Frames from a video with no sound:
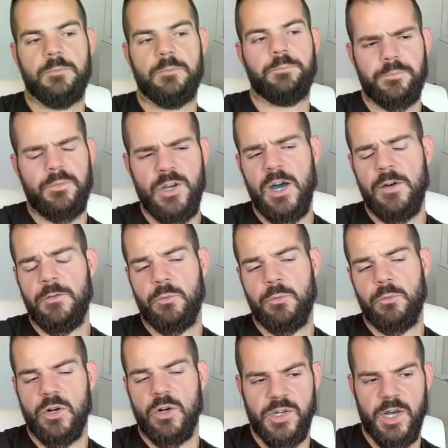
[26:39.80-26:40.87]
you know, if they have three
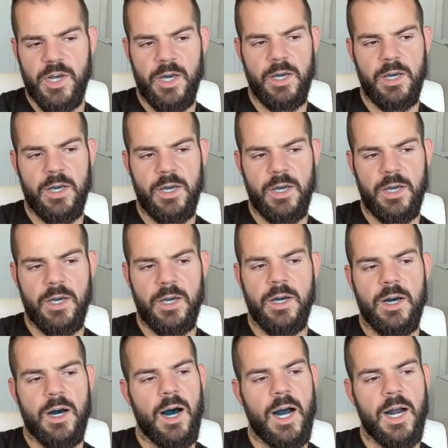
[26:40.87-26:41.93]
calls a day, I'd
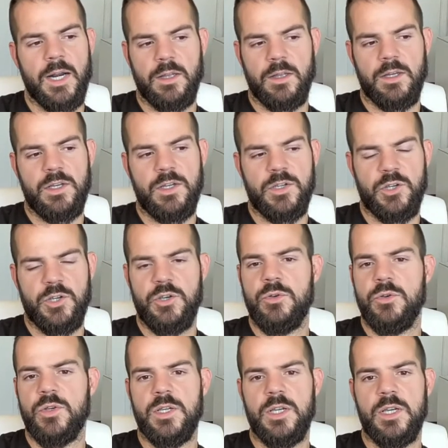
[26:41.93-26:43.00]
at least Q C
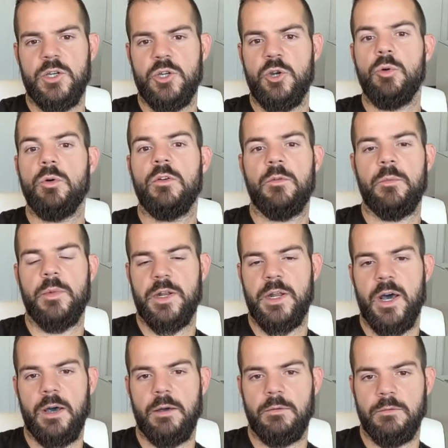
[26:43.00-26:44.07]
two of them a day.
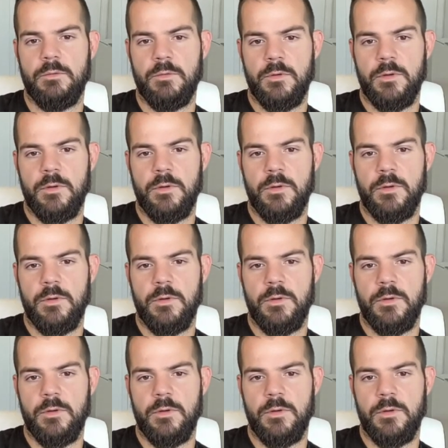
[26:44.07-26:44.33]
You know,